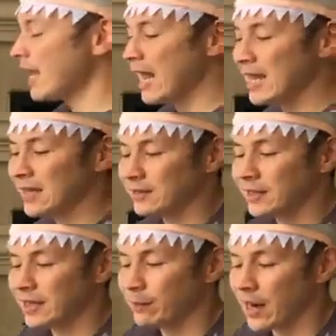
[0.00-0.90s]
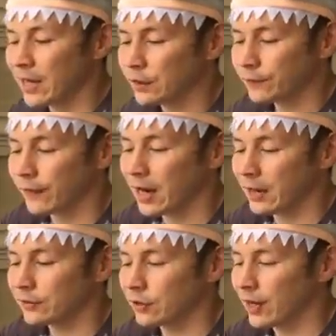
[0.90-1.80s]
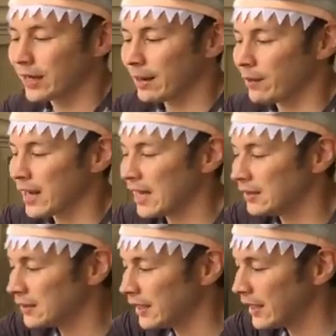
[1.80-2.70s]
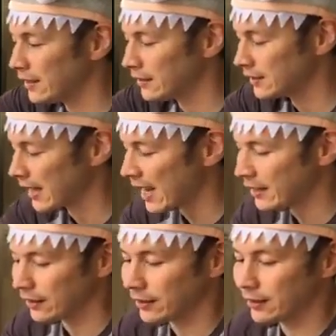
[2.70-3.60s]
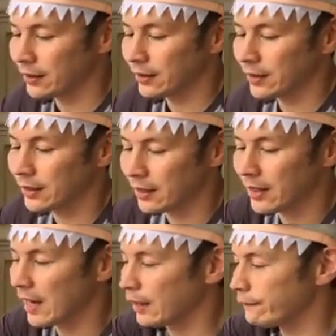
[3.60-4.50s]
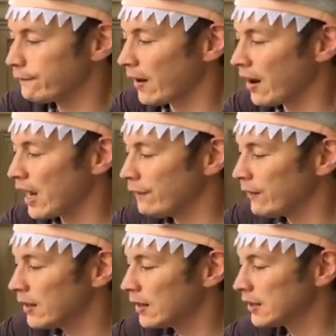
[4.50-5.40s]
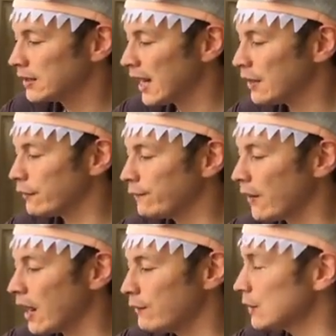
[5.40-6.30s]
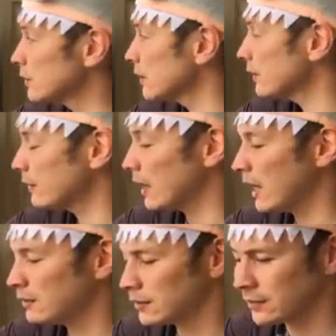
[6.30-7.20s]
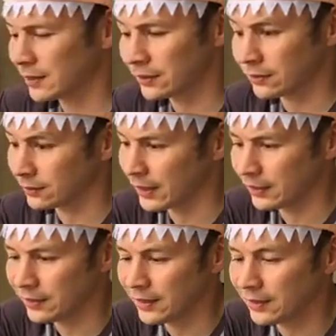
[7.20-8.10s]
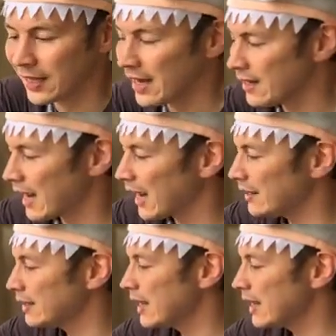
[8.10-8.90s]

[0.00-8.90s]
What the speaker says: 18 minus 5. So I get my 18. 10 and 5. 10 and 5 is, that's not 18. 10 and